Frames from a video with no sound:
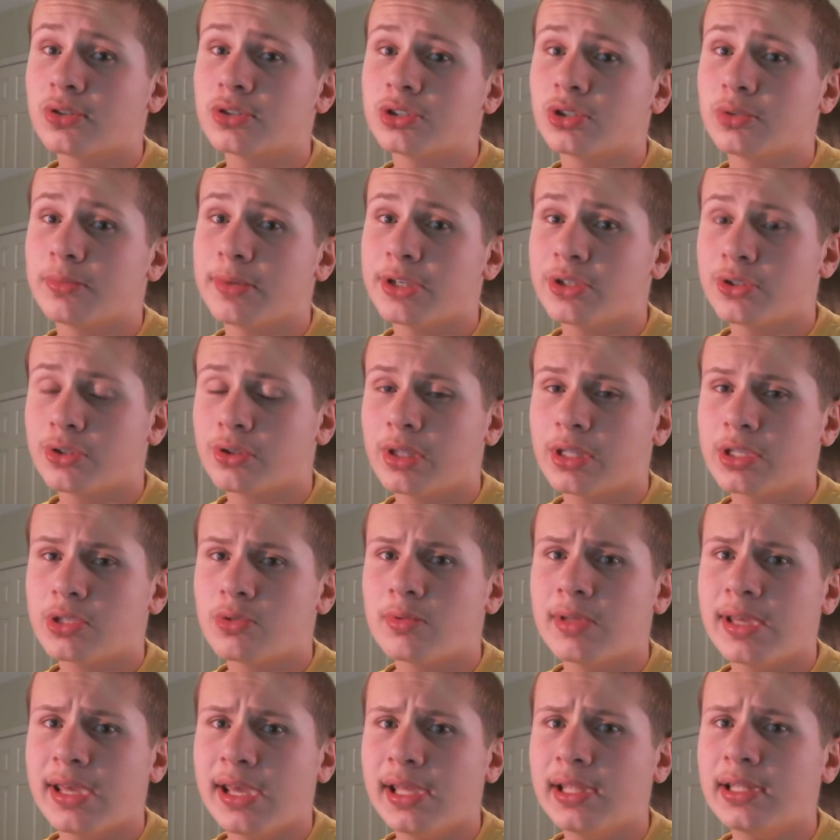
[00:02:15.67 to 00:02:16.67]
So make sure that you
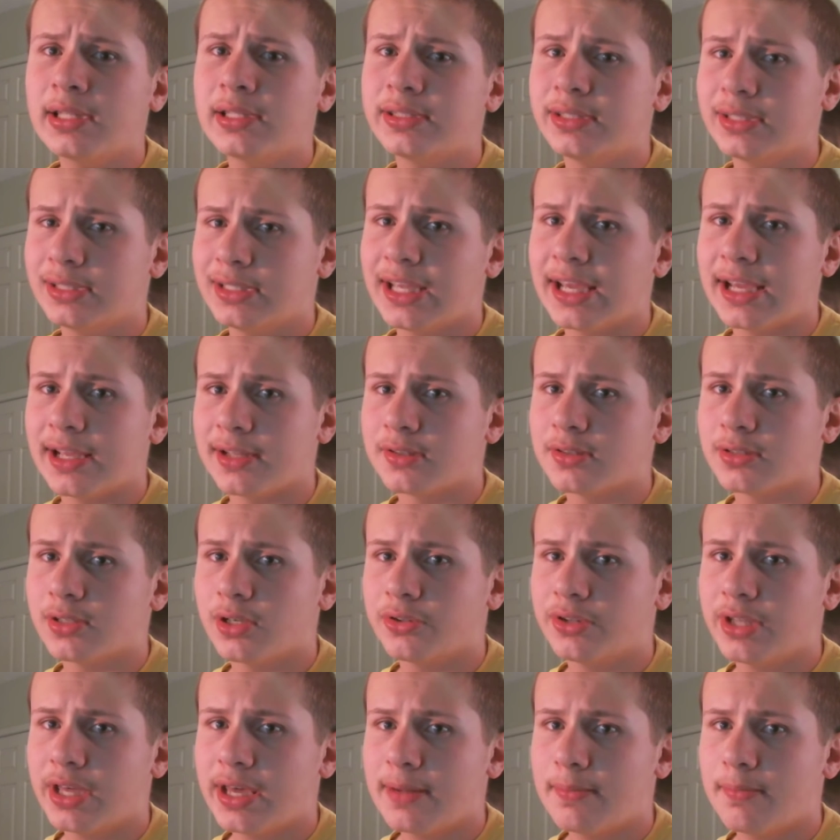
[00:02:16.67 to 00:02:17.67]
can dance
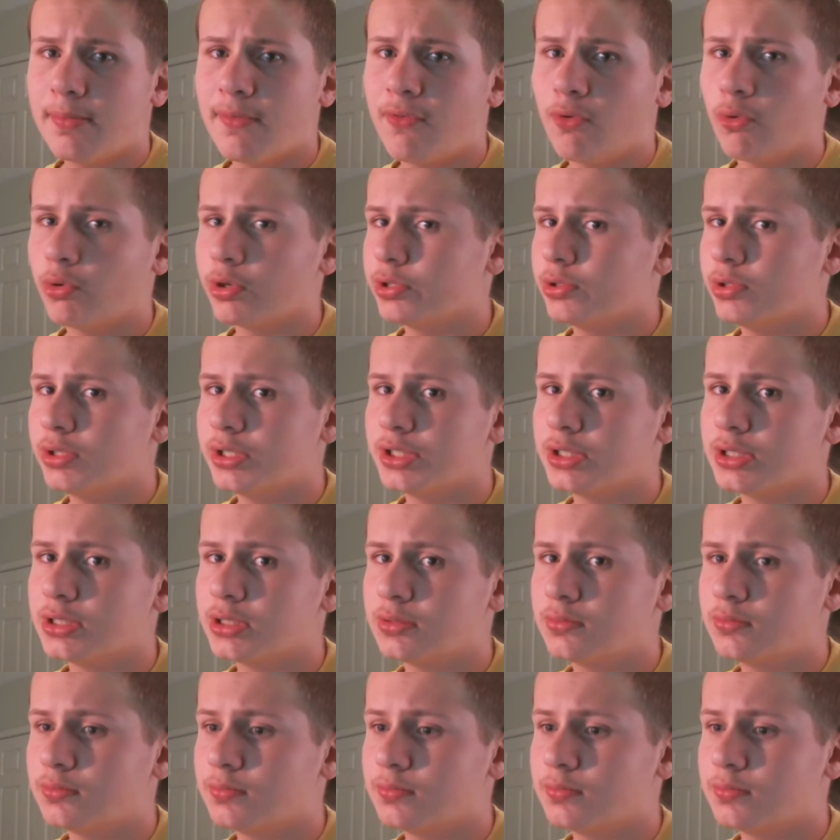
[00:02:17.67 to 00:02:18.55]
on that before you can just